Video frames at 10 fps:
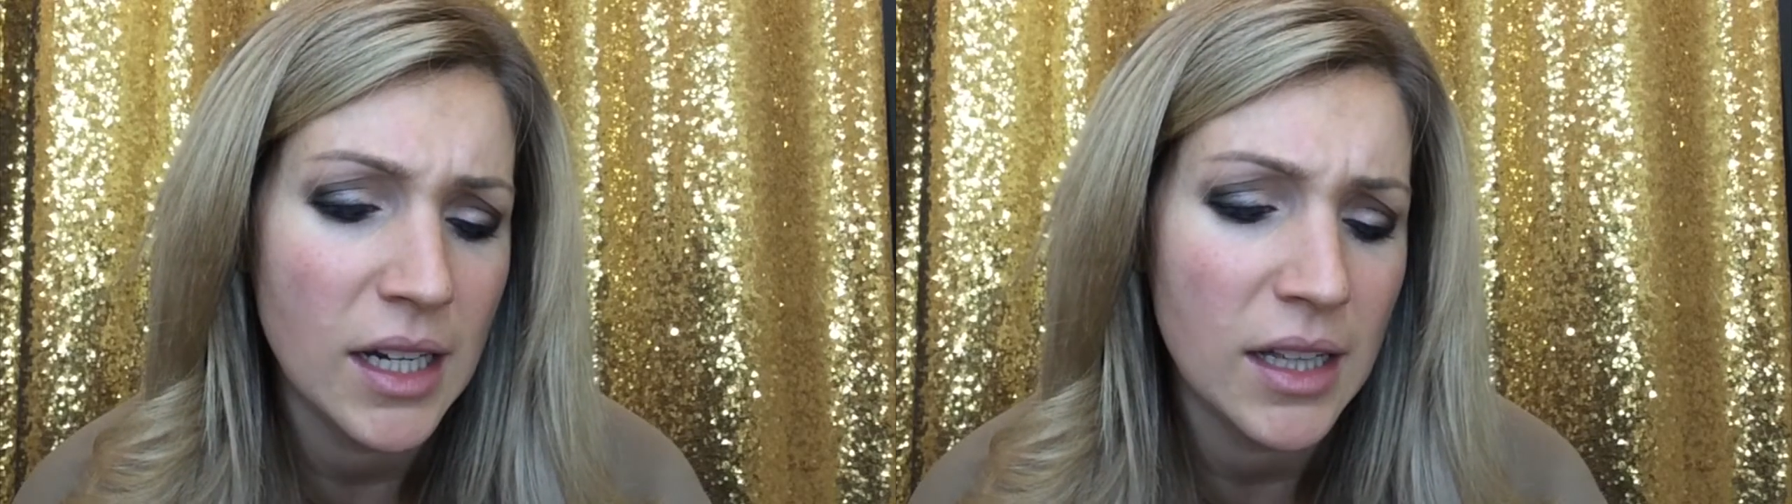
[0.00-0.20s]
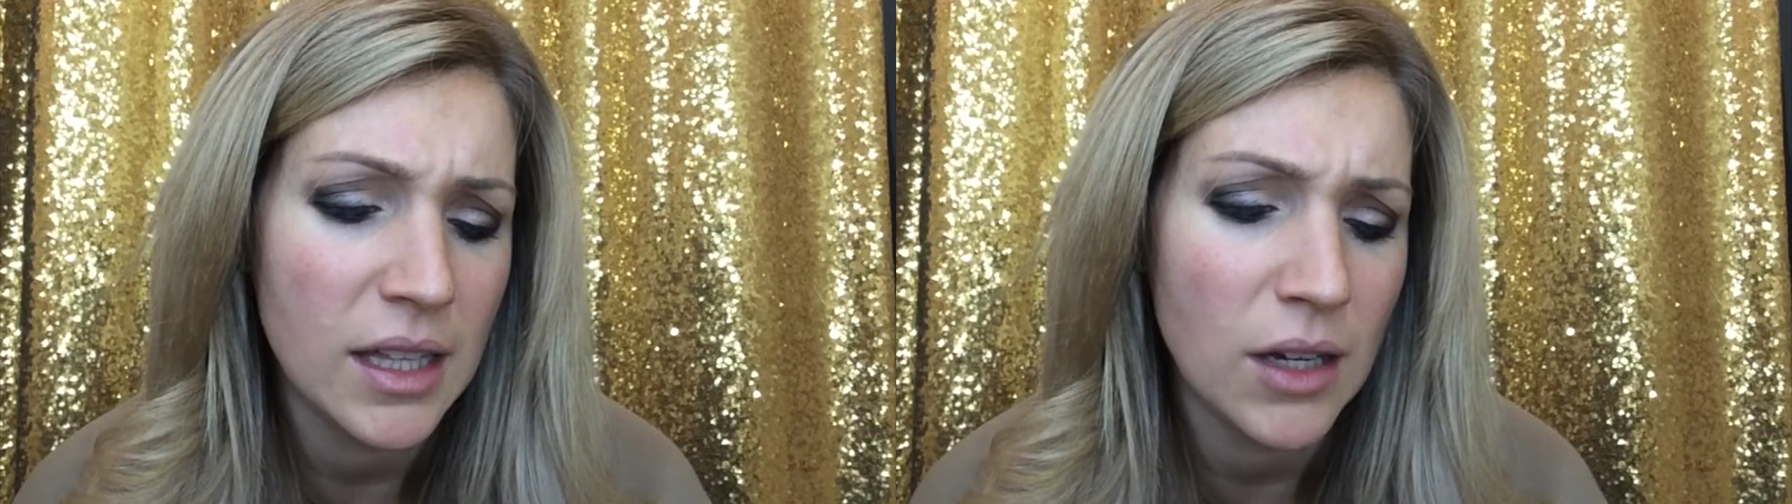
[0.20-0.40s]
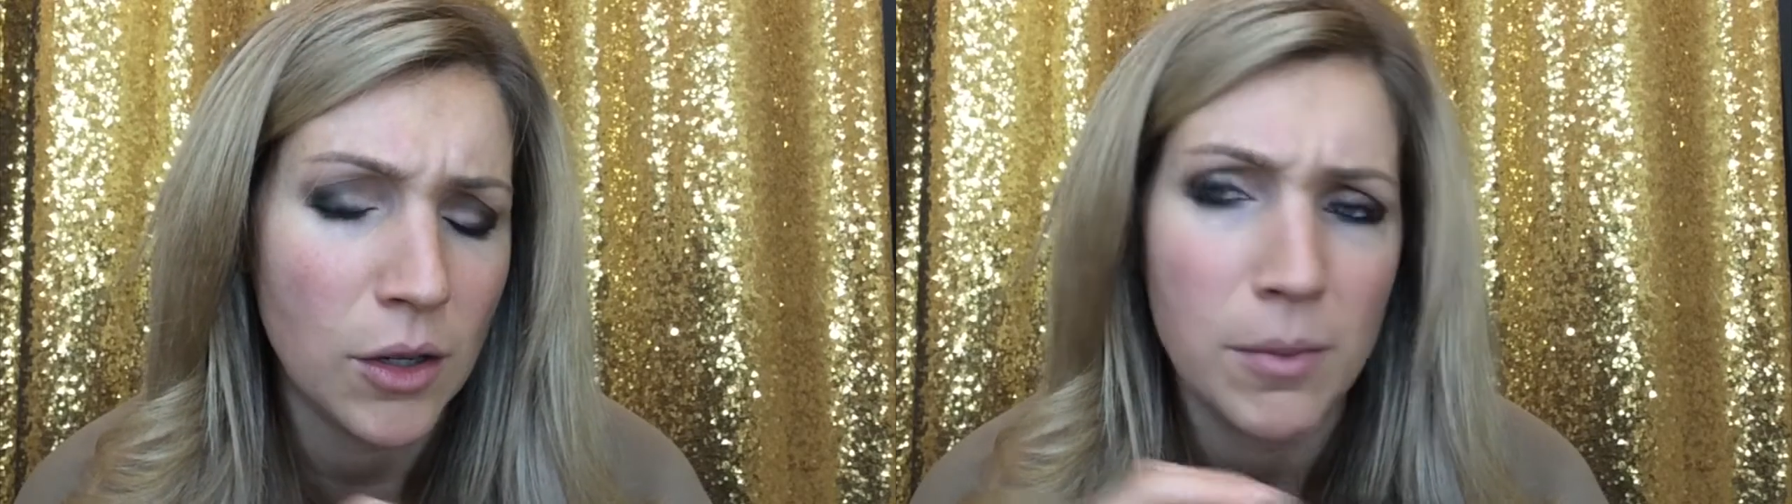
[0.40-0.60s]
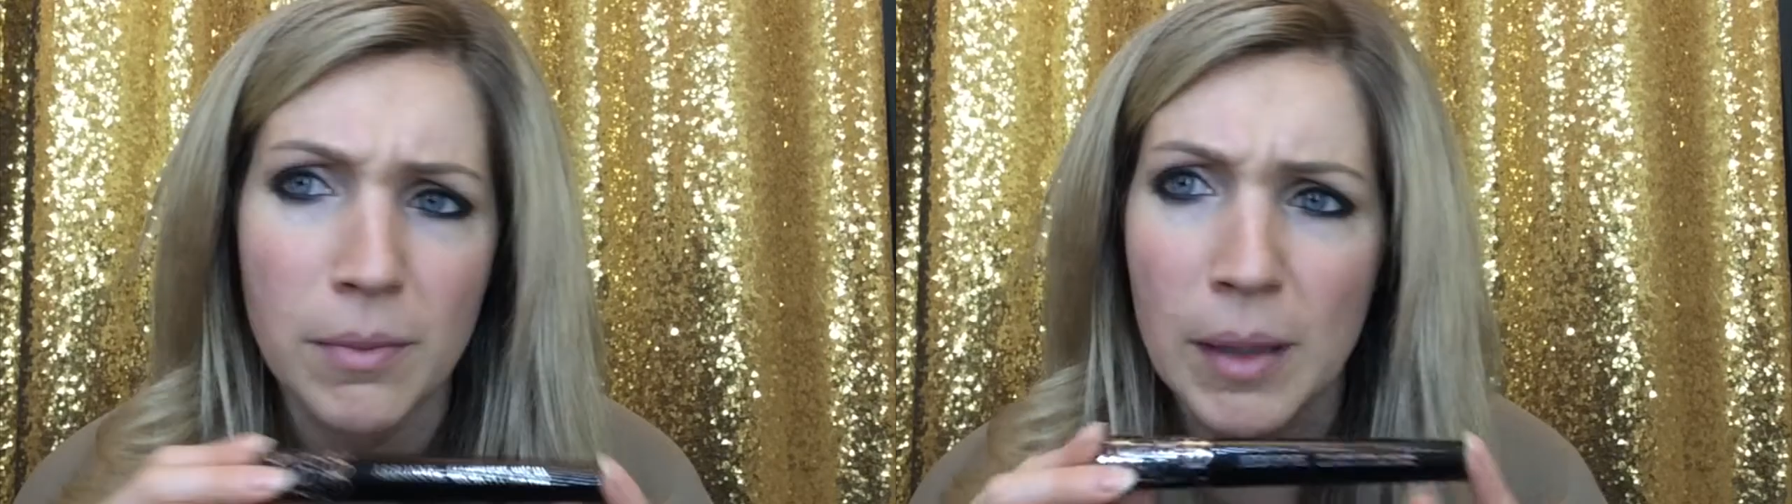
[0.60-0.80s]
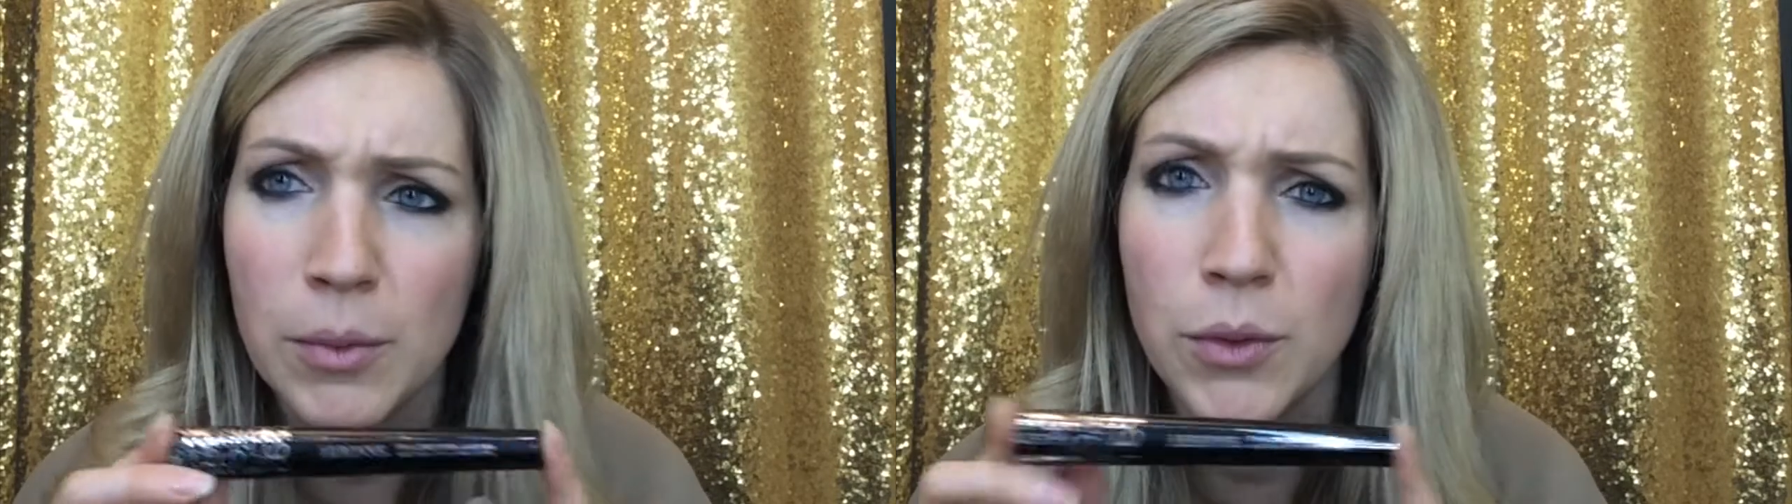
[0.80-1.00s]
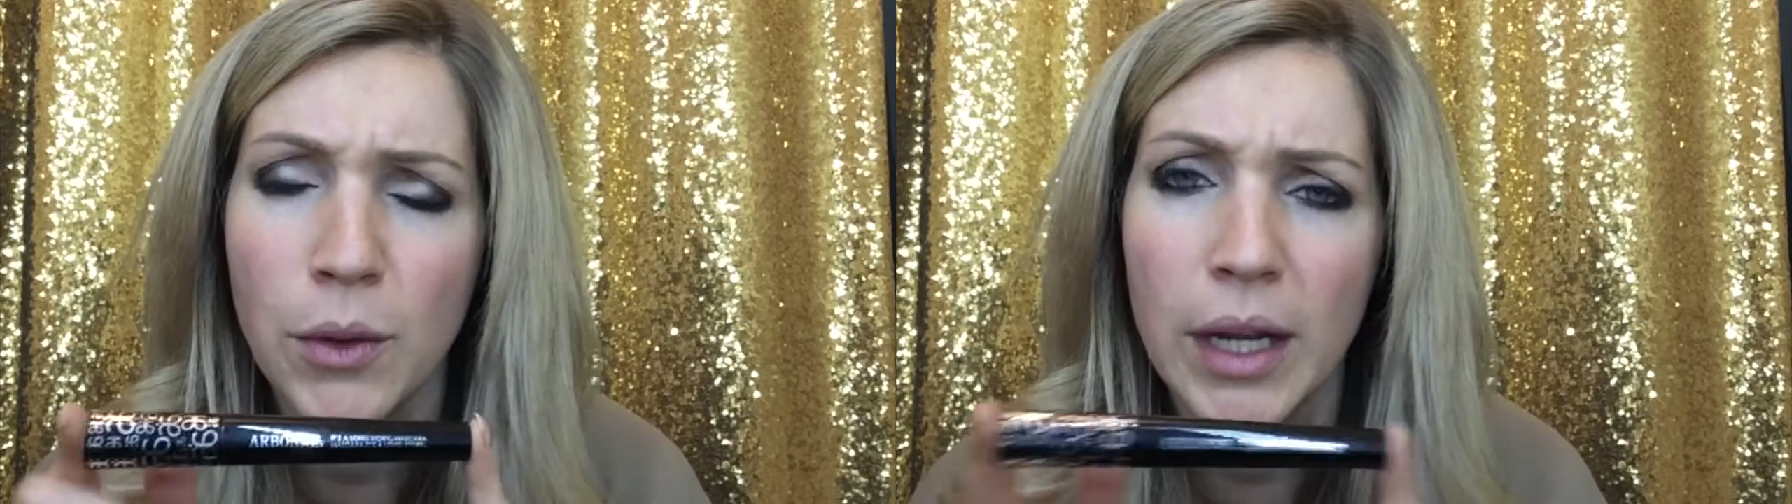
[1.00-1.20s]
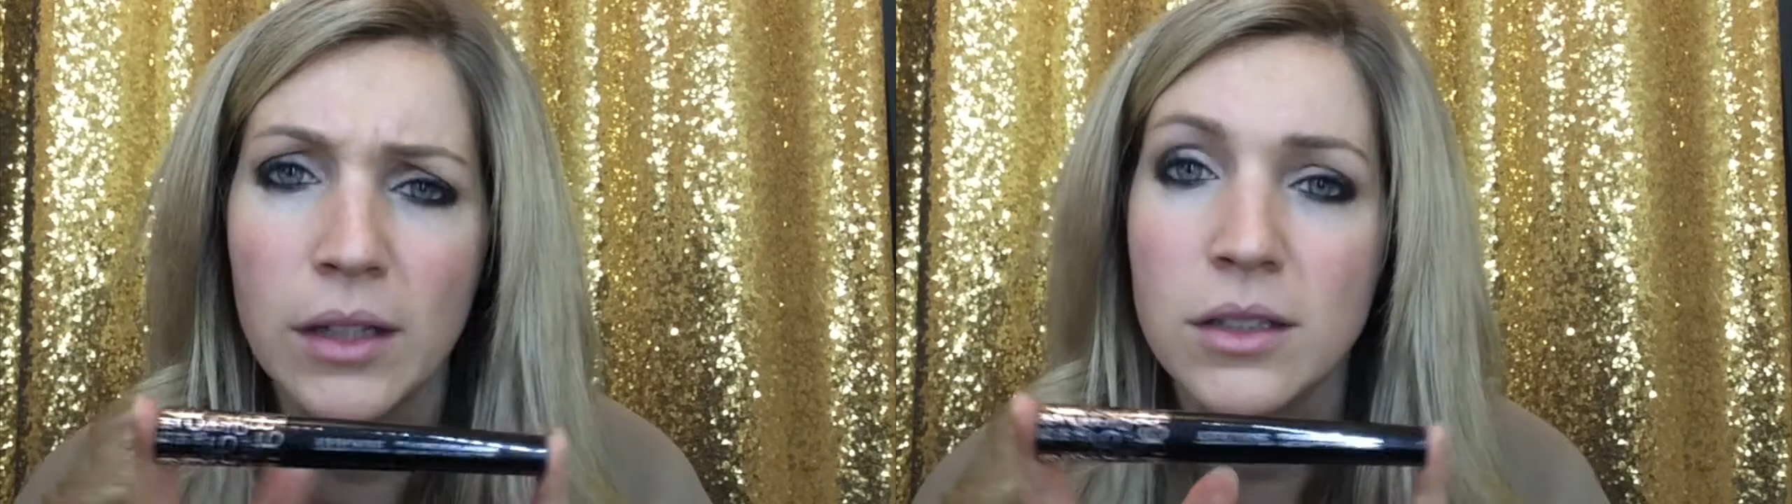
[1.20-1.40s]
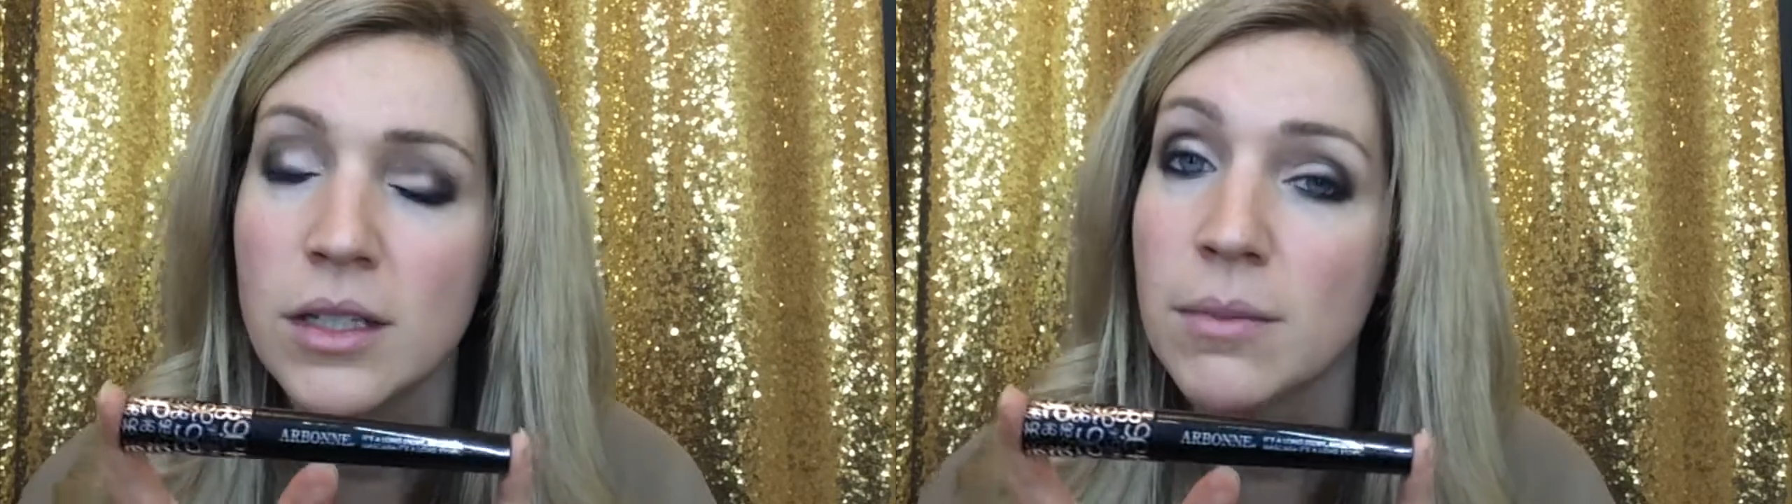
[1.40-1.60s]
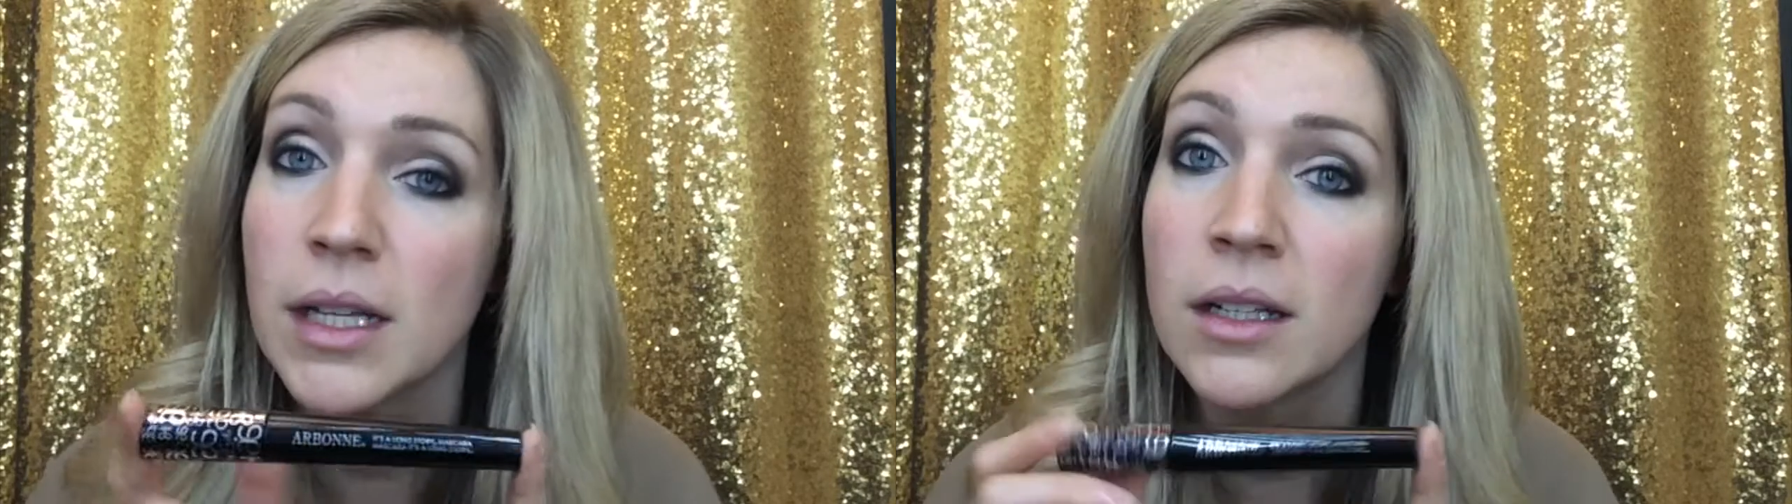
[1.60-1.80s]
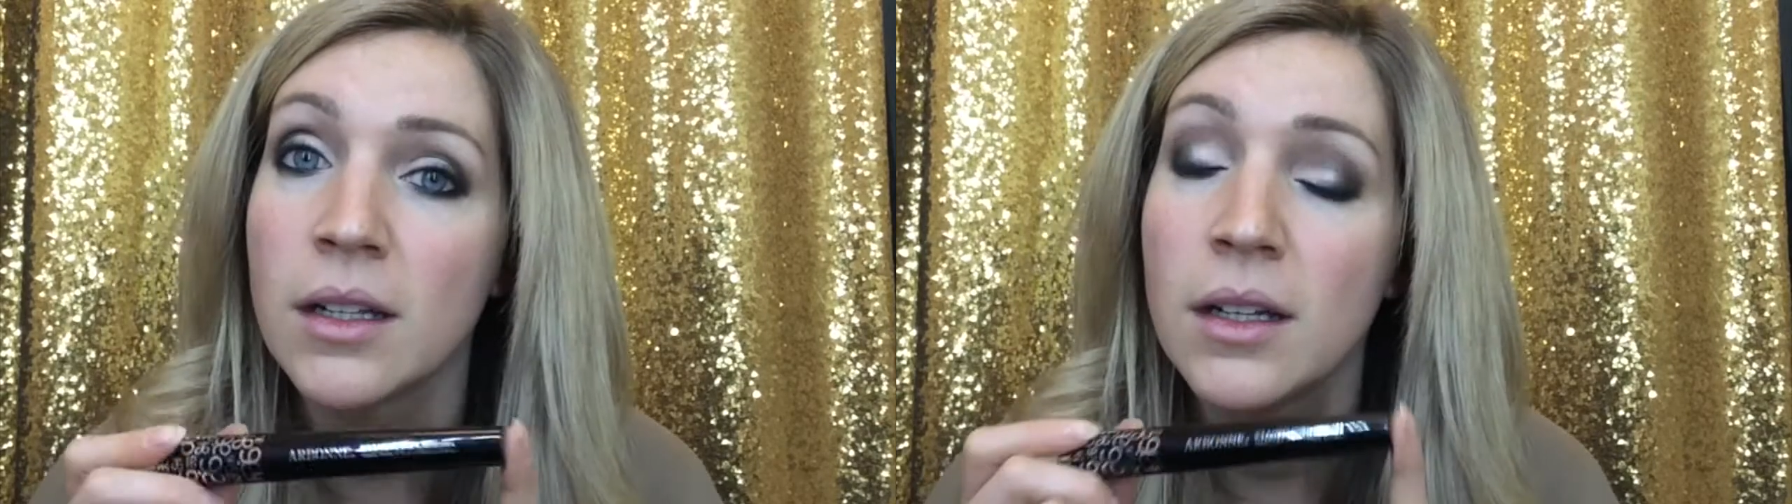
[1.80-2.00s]
I think, or bamboo oil or
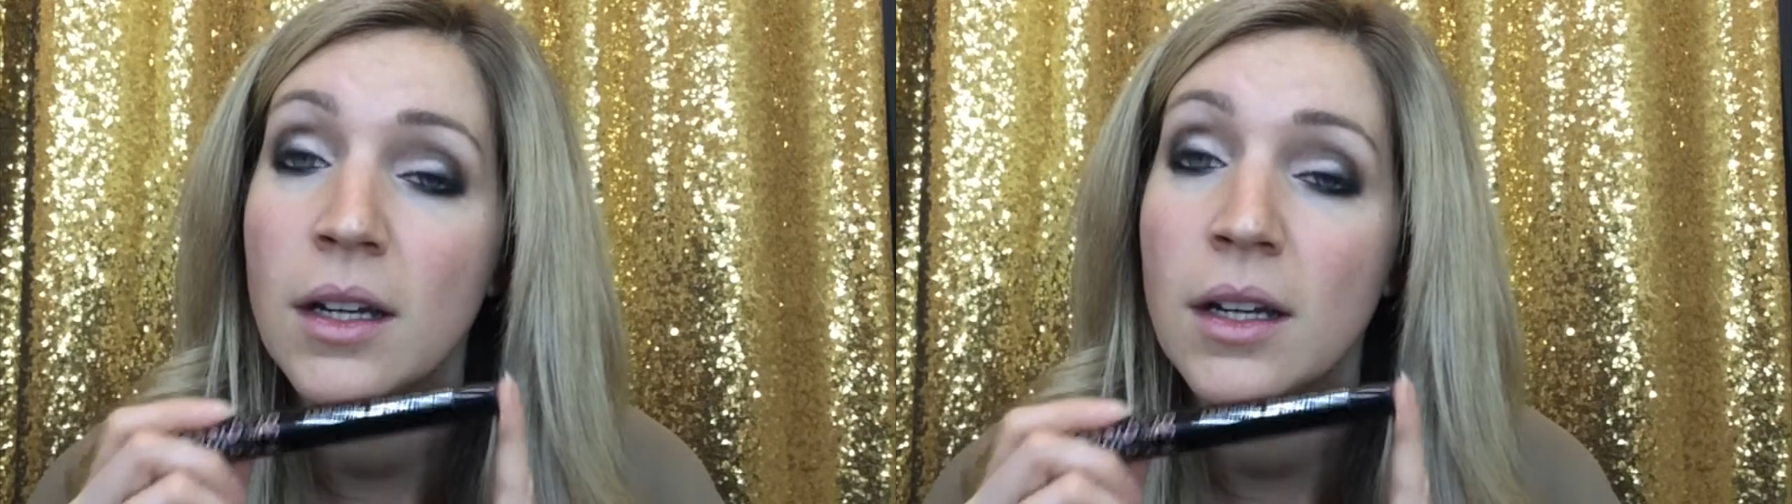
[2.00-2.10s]
something,